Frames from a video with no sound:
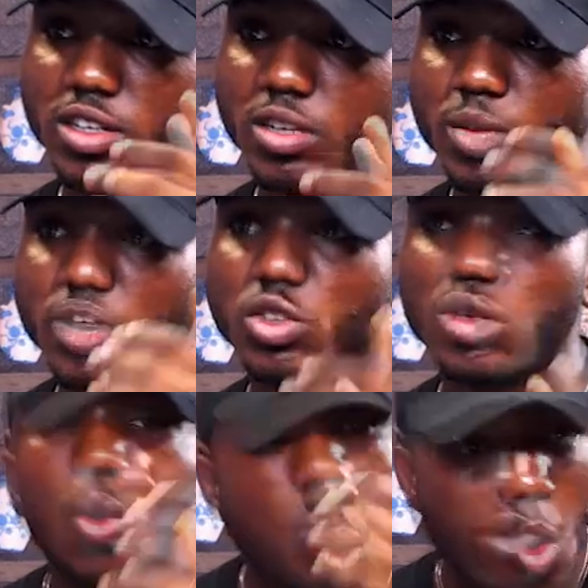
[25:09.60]
makes
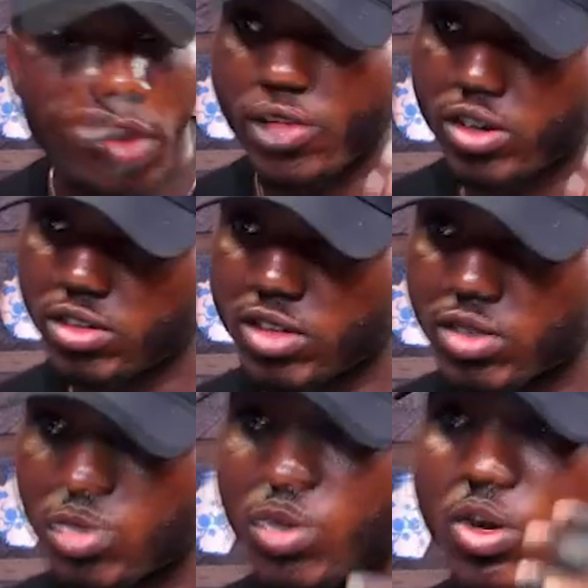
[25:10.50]
your work faster.
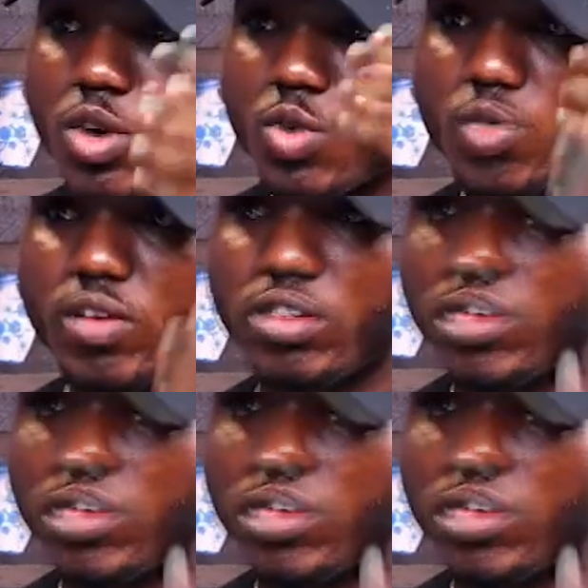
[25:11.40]
So whoever says